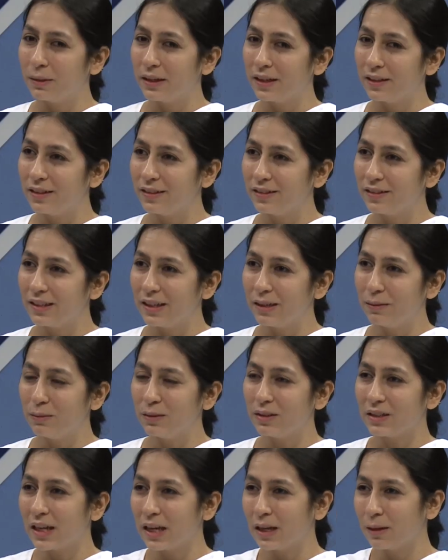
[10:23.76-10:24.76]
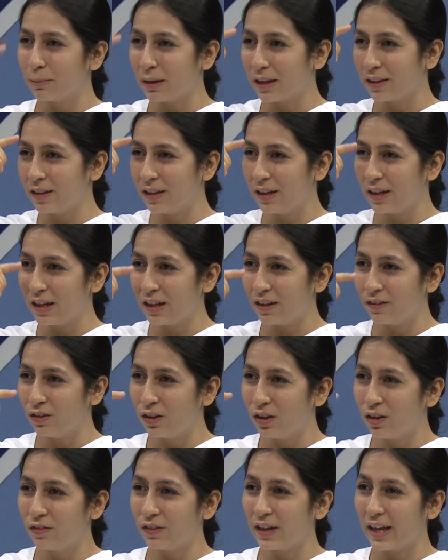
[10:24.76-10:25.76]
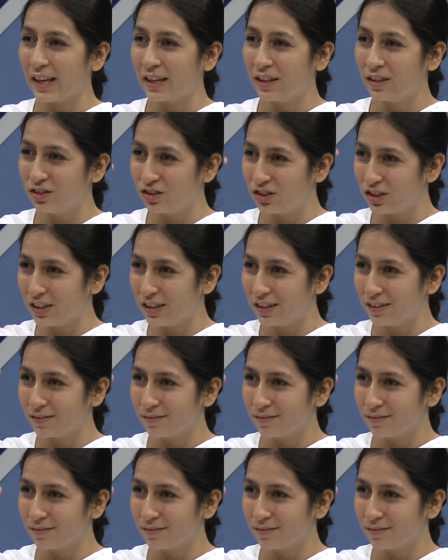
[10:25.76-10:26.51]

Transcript: but at the same time, at the level of energy,